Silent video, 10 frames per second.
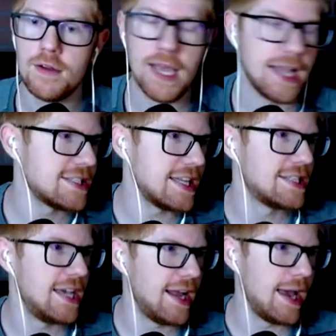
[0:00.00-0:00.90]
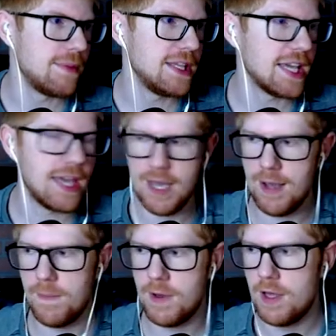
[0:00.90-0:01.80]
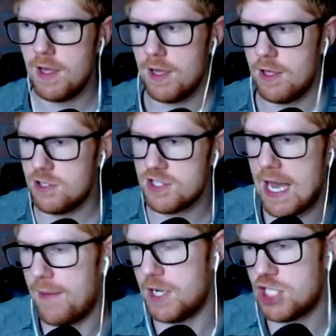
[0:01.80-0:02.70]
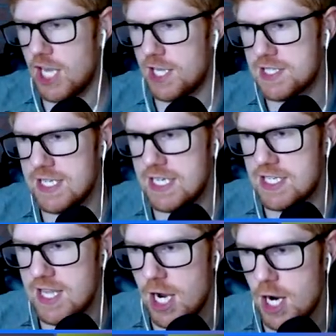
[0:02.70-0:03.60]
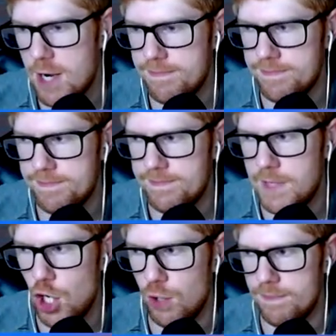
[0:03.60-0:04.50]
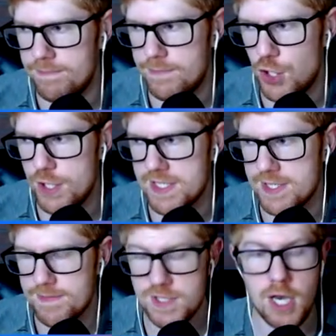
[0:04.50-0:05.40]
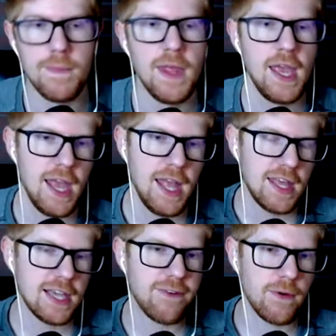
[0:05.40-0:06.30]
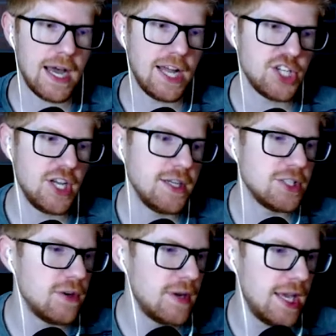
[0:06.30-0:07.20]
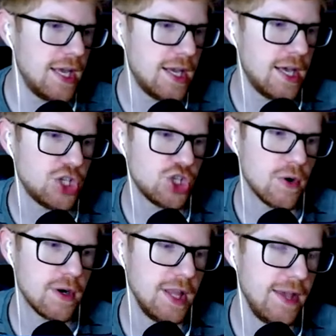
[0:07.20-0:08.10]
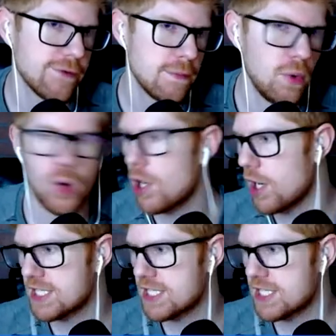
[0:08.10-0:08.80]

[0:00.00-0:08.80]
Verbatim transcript: I guess that's it. I beat the game. There's not much else, is there? No there isn't. So thanks for watching. Tune in shortly for more